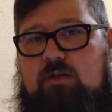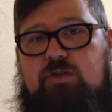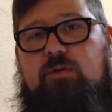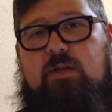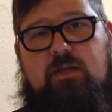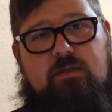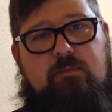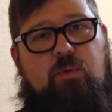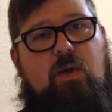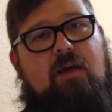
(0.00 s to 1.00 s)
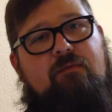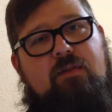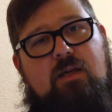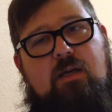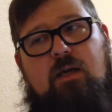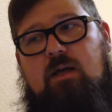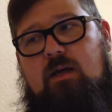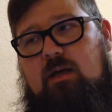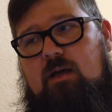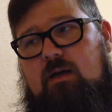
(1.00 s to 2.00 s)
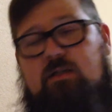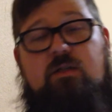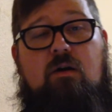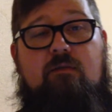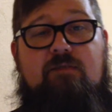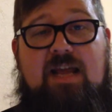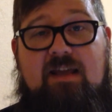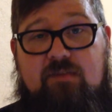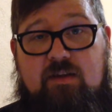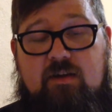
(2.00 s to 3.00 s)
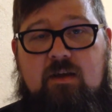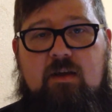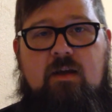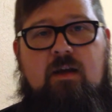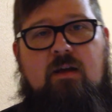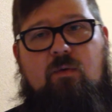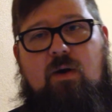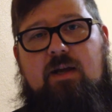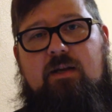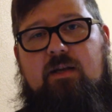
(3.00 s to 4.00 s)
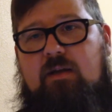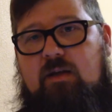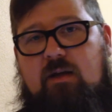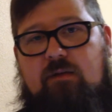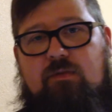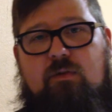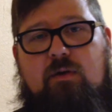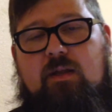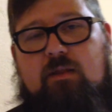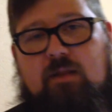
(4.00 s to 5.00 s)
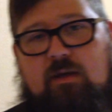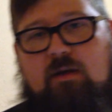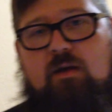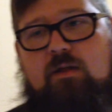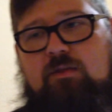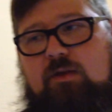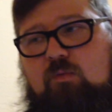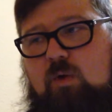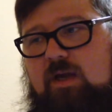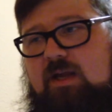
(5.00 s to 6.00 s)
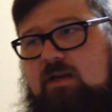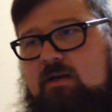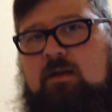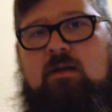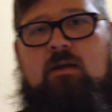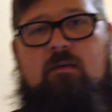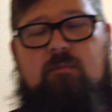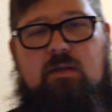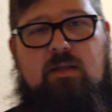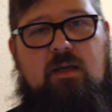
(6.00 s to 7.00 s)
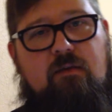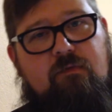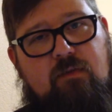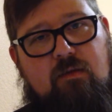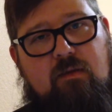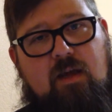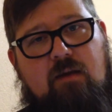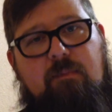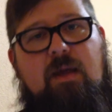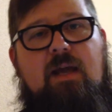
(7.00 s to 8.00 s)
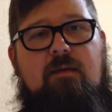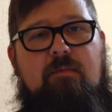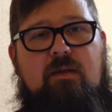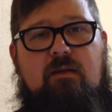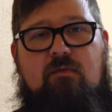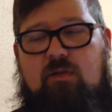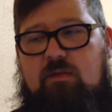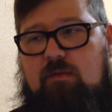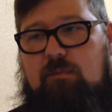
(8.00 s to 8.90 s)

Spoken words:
Judaism, you have the Star of David, right? If you look at the Wiccan belief, the kind of pagan belief, and the